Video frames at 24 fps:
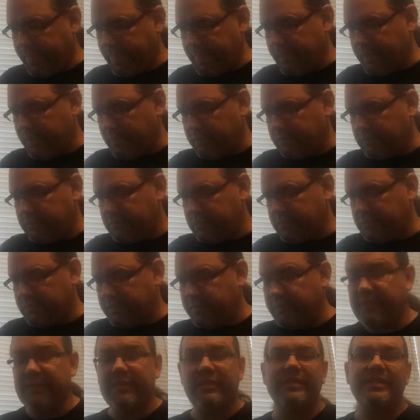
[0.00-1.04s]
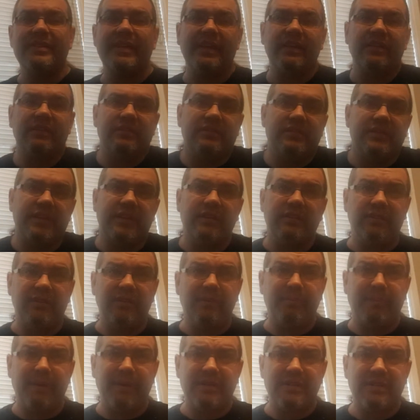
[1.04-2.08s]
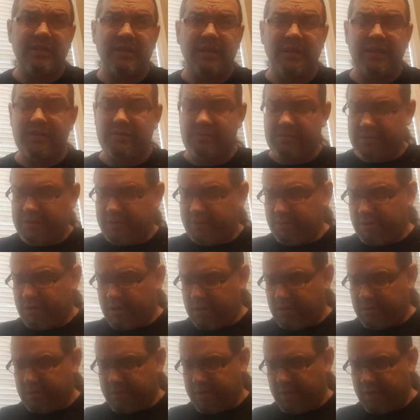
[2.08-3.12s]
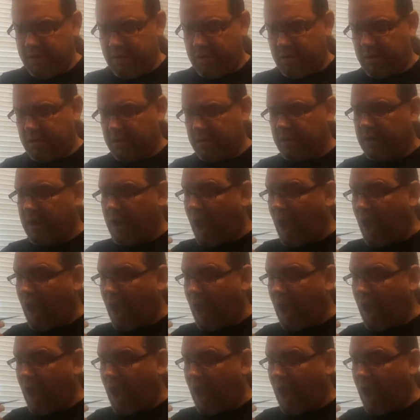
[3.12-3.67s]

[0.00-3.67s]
you know, take a look at bugs in nature. See what color they are.